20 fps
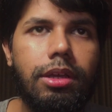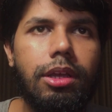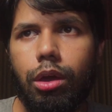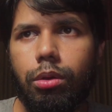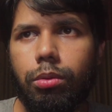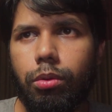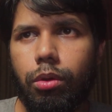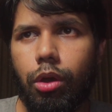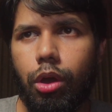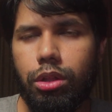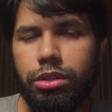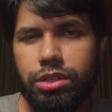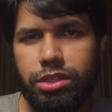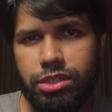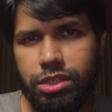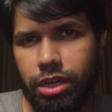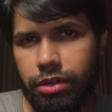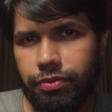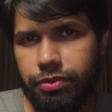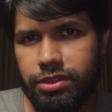Now, on the
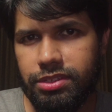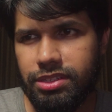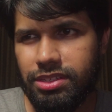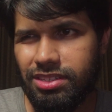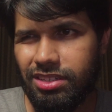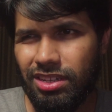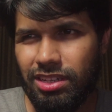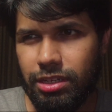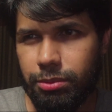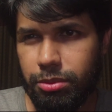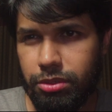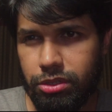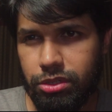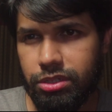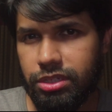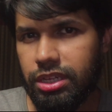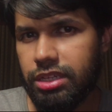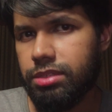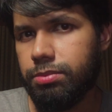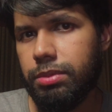surface, this
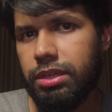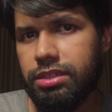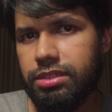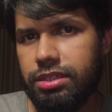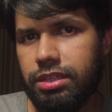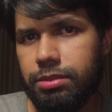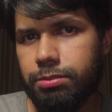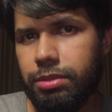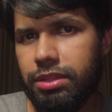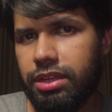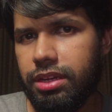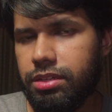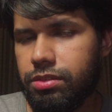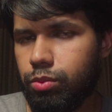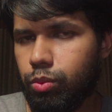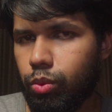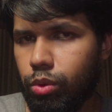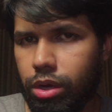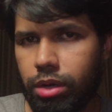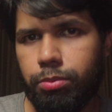interpretation does make sense, but there
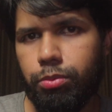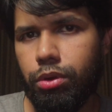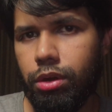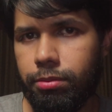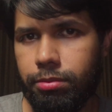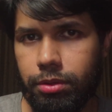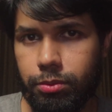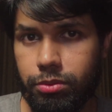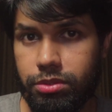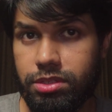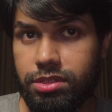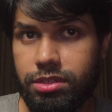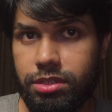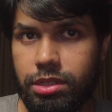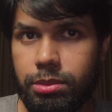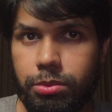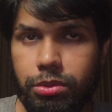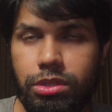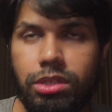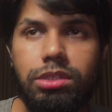is one problem with this
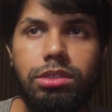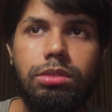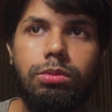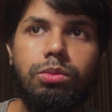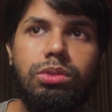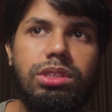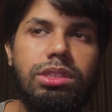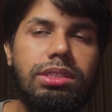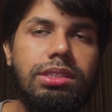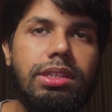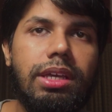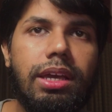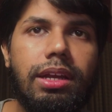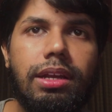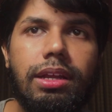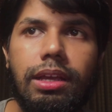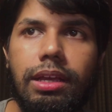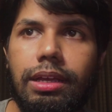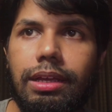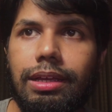interpretation, which is
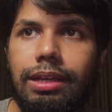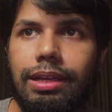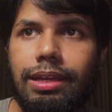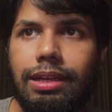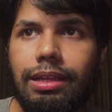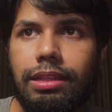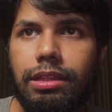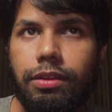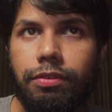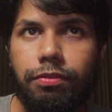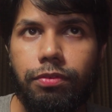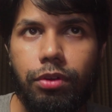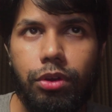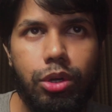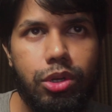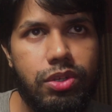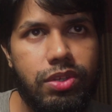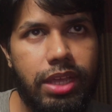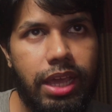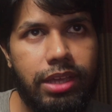that the
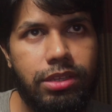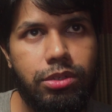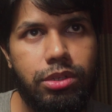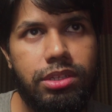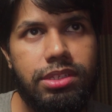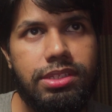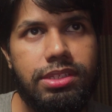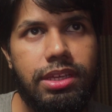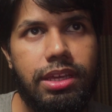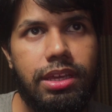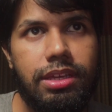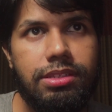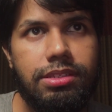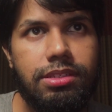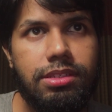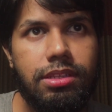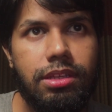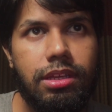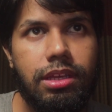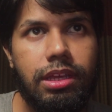verse actually
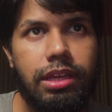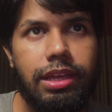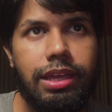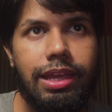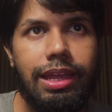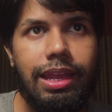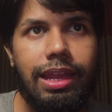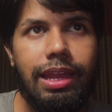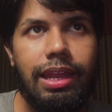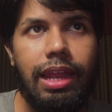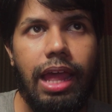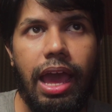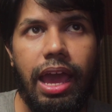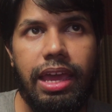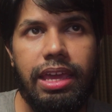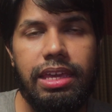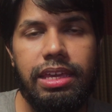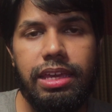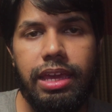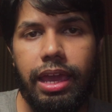says
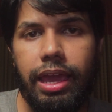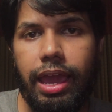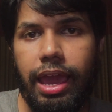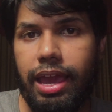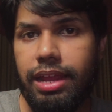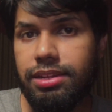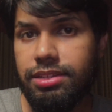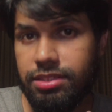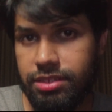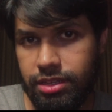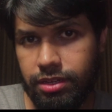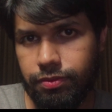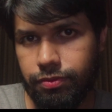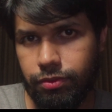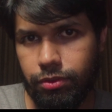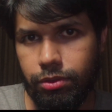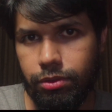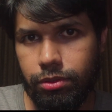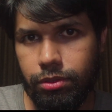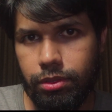lying and
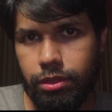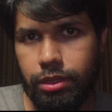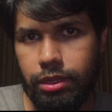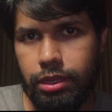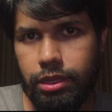sinful.